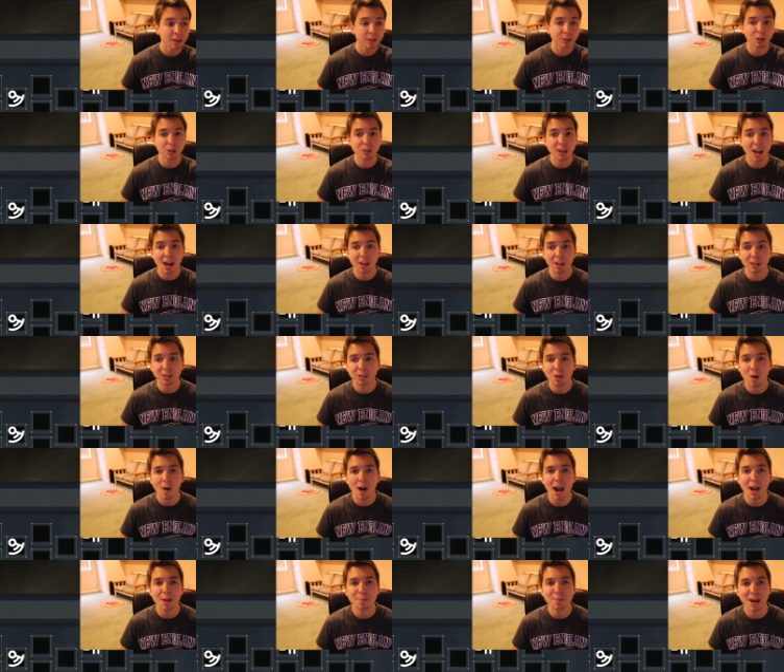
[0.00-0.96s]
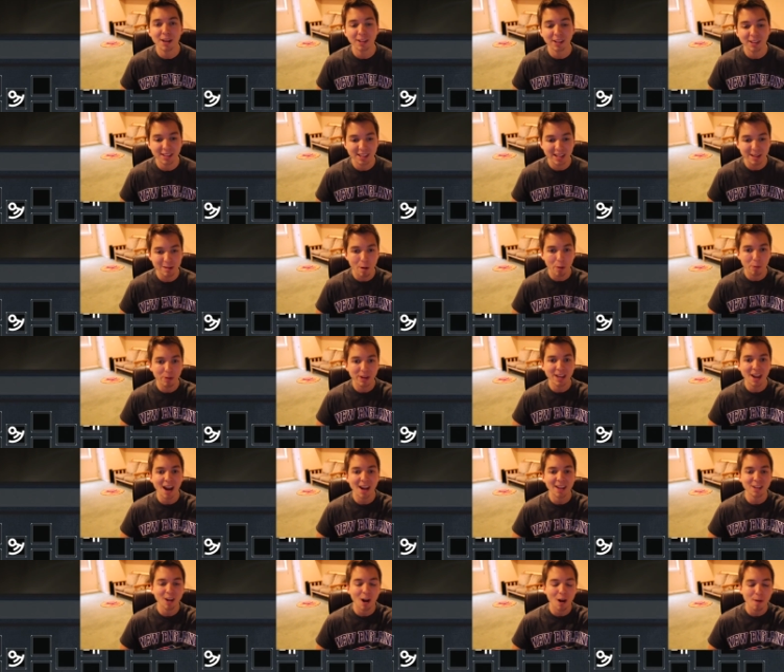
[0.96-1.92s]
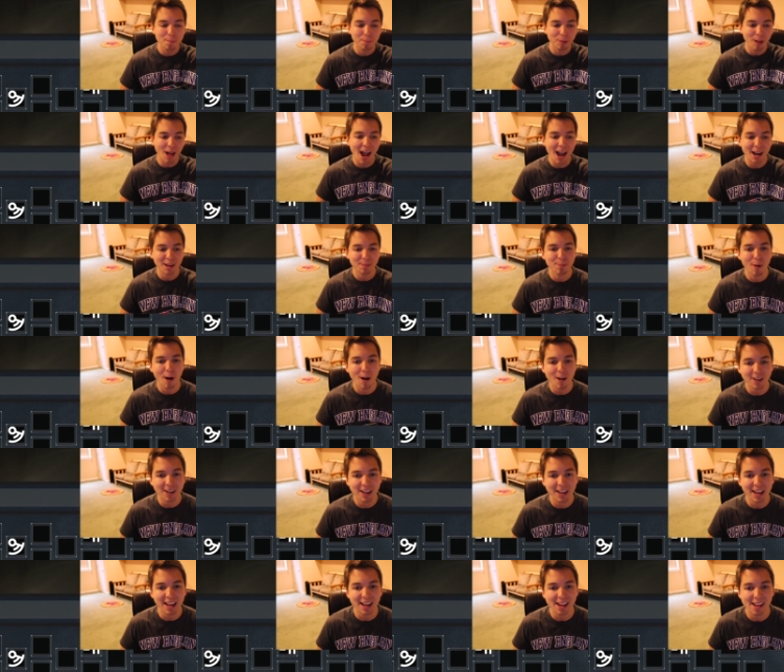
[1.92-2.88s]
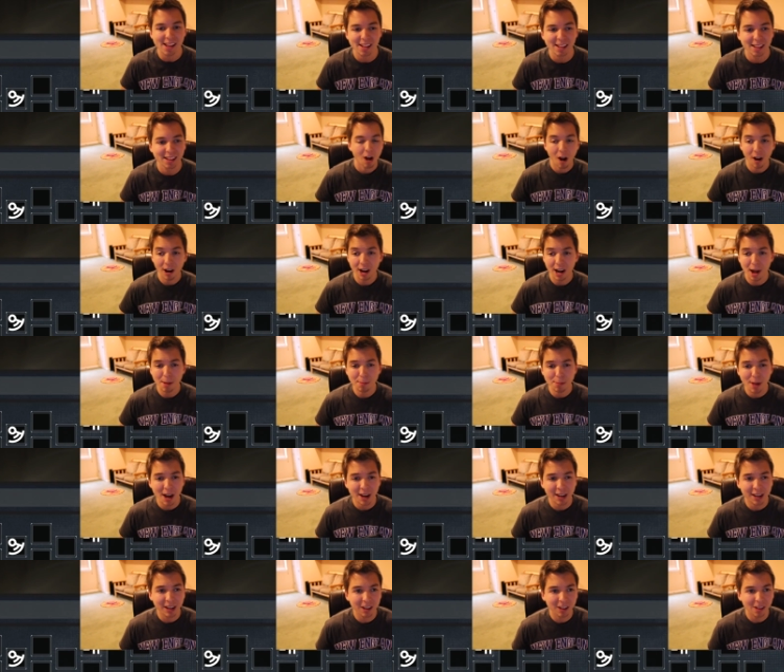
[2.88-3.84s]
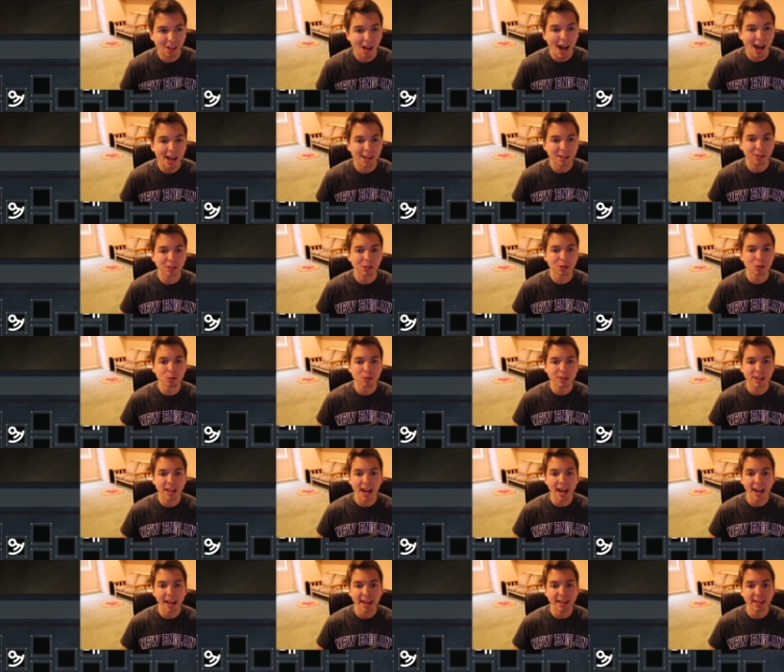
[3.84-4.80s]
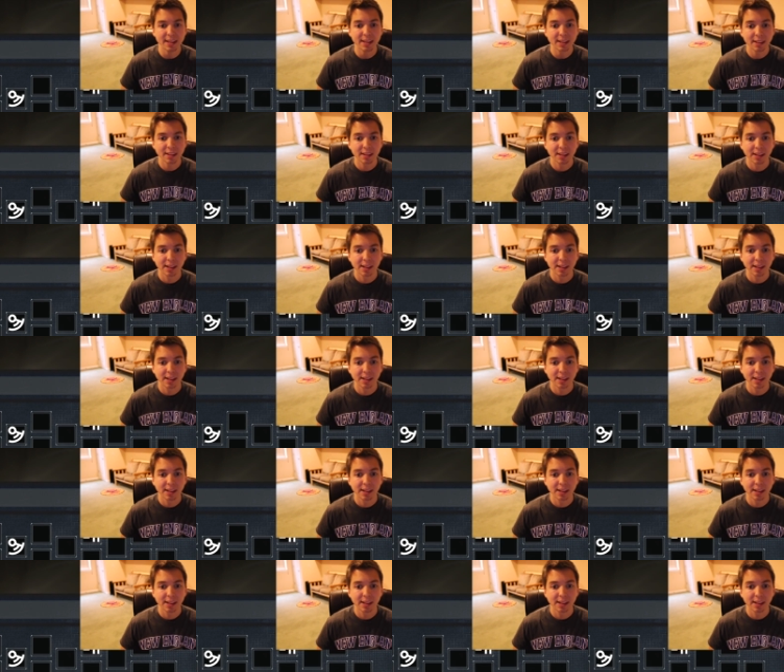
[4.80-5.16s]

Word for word: So yeah, let's go ahead, man. Let's see what we got in our black market. Alright, I'm not gonna lie, 2K,